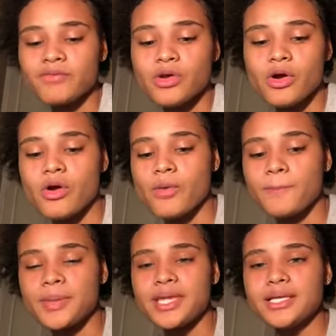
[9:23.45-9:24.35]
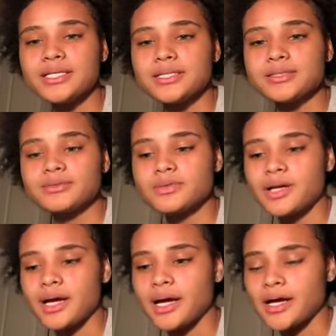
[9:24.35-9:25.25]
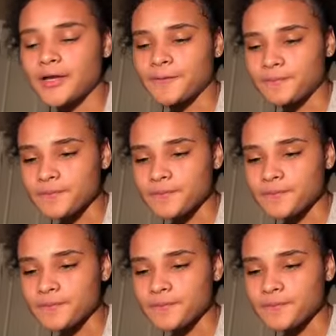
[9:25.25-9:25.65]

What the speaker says: your beat, and